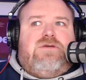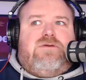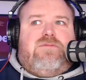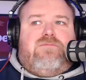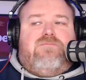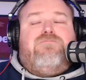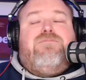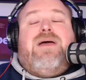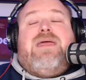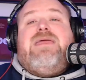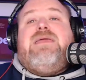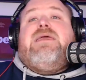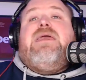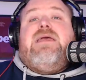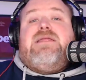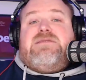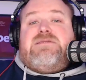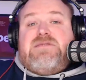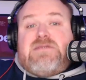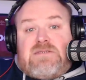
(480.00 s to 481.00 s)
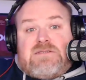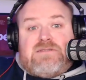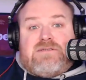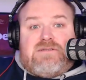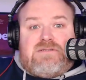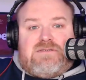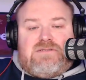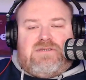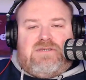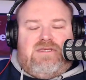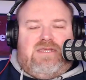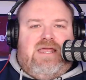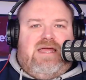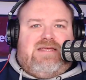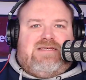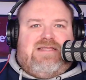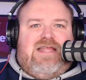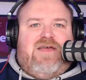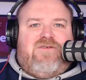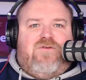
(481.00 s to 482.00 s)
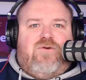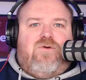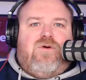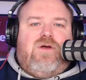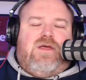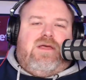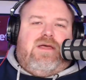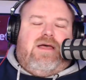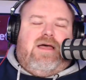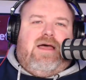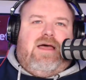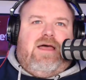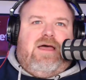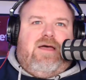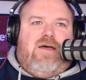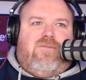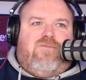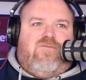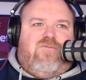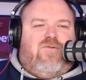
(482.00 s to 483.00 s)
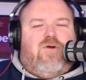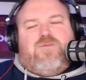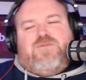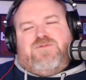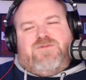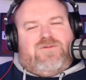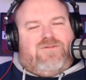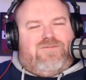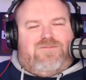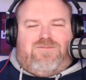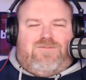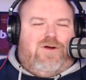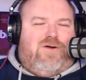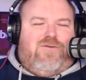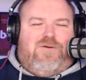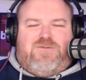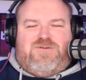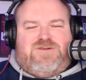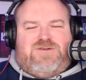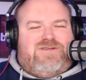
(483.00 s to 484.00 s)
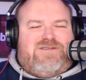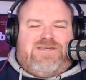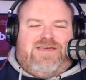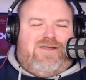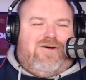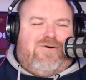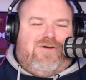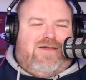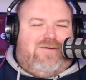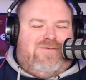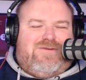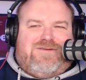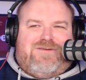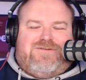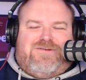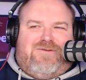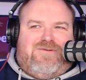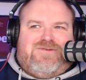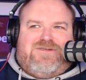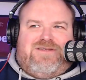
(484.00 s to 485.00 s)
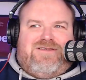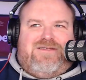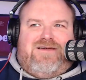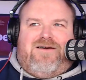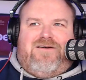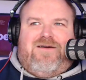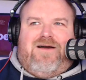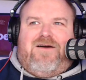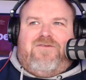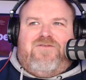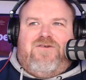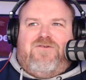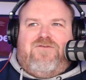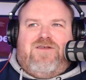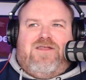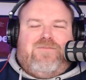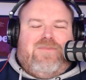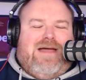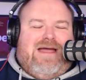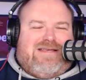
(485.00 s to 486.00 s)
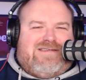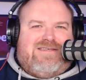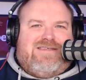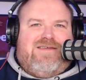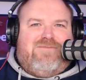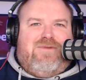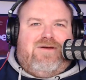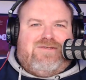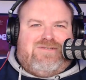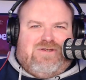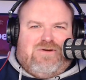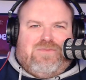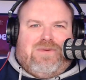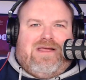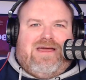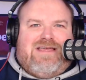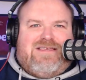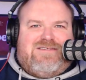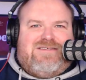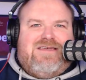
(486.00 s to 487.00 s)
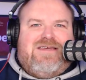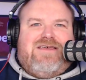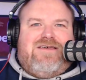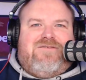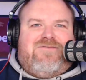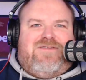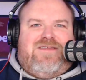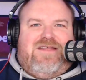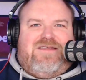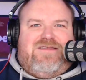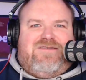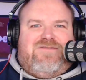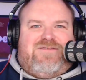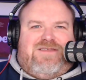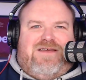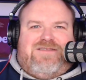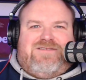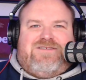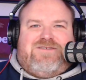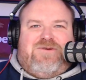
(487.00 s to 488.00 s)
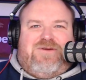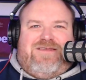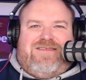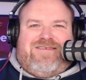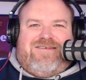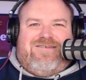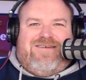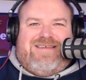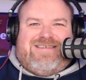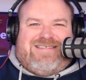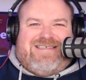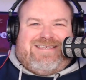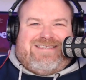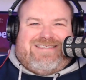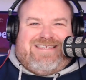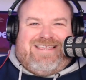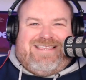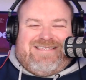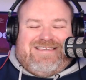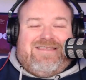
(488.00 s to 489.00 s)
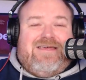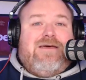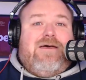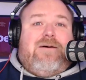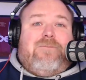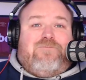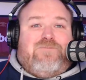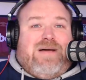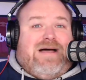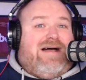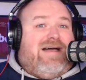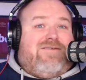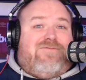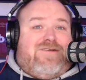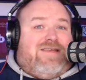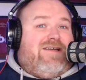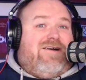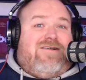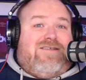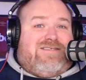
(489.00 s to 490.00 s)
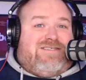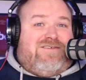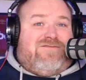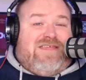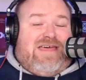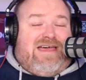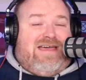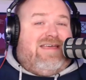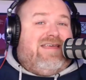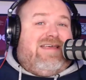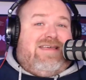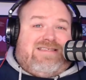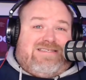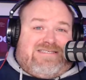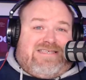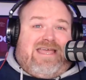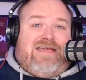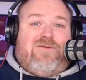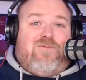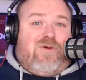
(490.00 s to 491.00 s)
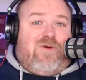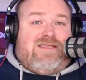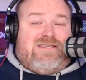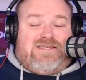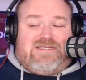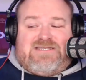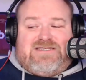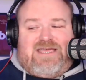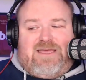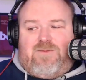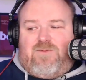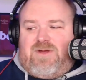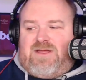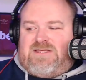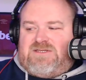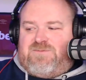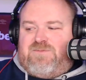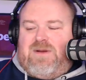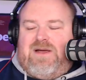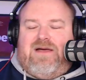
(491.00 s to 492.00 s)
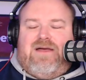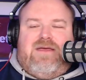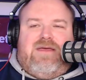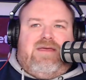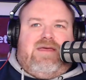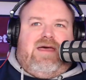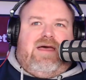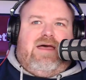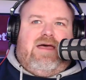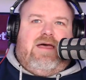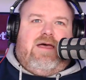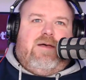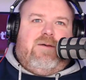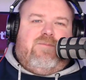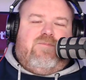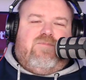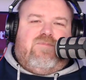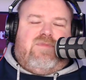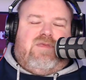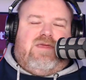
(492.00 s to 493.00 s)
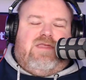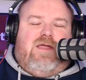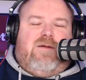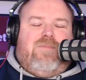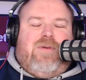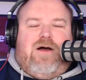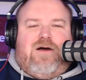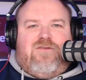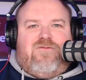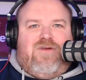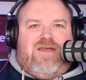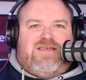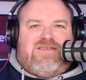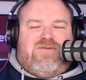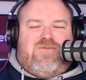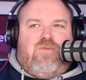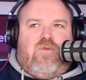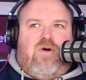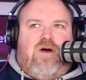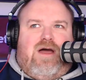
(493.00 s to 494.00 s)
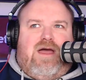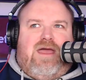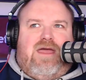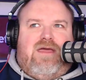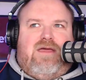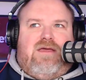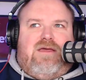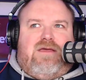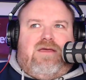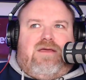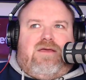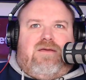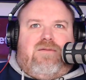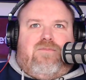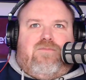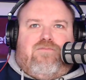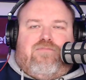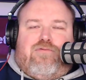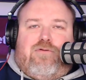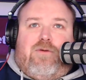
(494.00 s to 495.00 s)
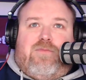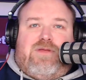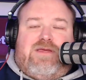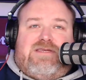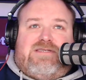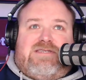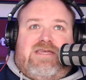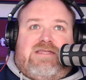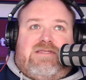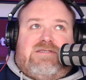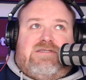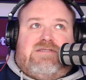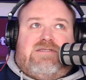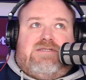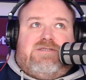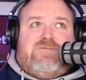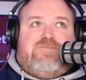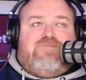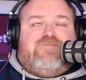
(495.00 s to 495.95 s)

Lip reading: make it to the next level. Mark Robson said, oh yeah, but the trouble is I felt really bad because I nicked most of your players for the under-23s this season. But regardless of that, 10 wins in 10 wins. But, you know, part of the reason why probably since